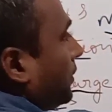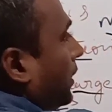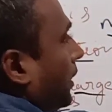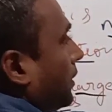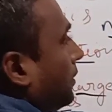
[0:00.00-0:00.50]
of the
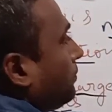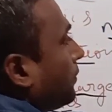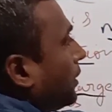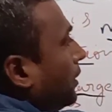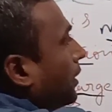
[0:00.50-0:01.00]

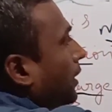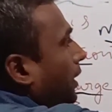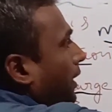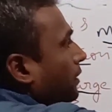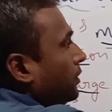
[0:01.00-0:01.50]
atom
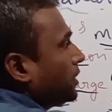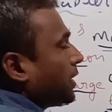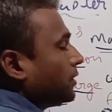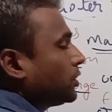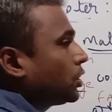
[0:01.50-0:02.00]
and which
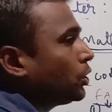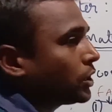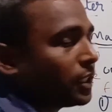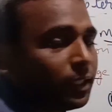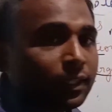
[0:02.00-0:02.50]
constitute
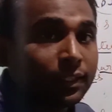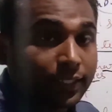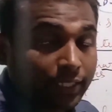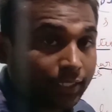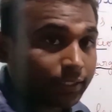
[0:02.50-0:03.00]

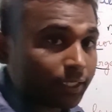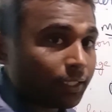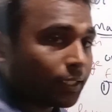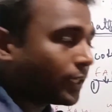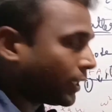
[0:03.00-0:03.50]
electric